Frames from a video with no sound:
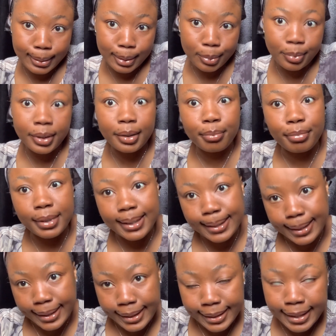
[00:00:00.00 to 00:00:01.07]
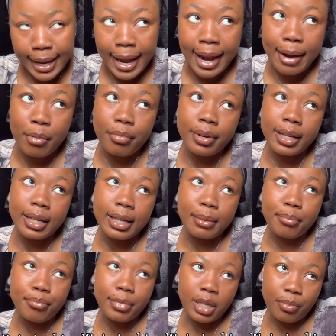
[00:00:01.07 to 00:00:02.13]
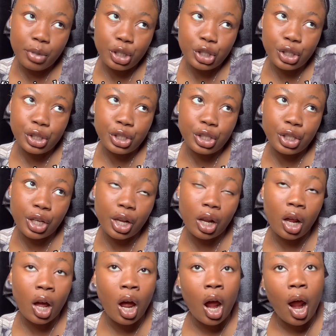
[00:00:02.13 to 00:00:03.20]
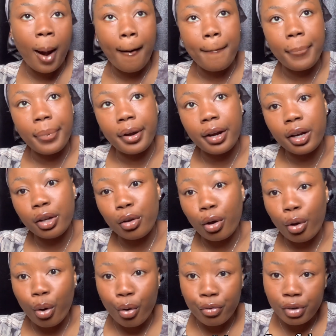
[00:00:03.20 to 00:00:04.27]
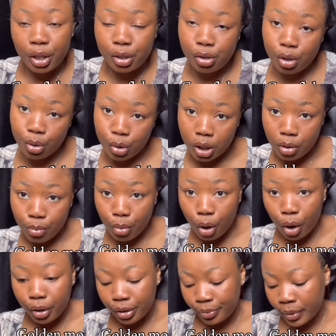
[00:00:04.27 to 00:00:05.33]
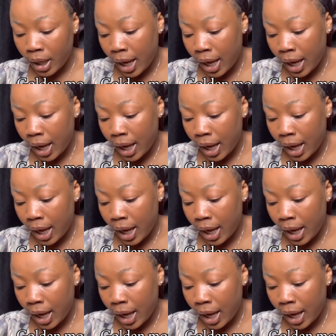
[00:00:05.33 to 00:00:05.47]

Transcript: To bring biscuits, bring mini chin chin, bring your cornflakes, your golden mon,